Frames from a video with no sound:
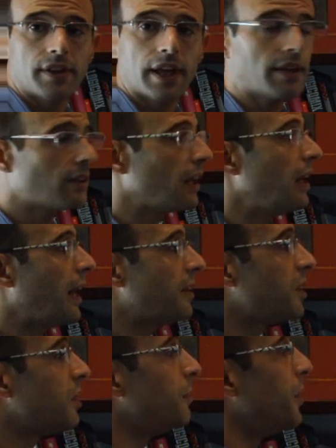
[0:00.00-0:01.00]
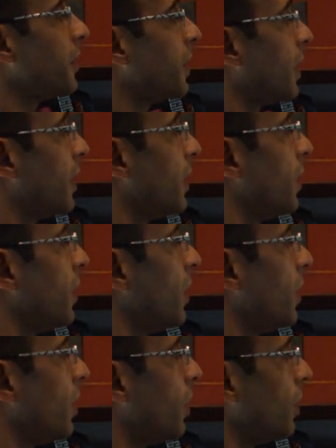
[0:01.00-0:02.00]
that in Latin America
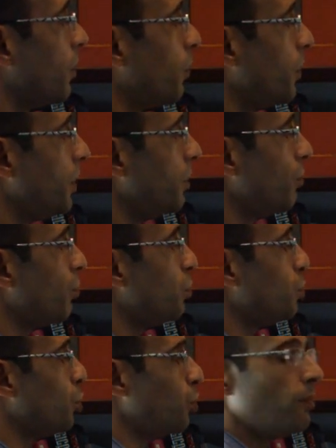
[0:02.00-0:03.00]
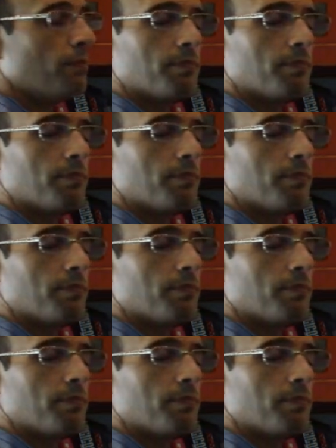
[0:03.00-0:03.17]
we use tú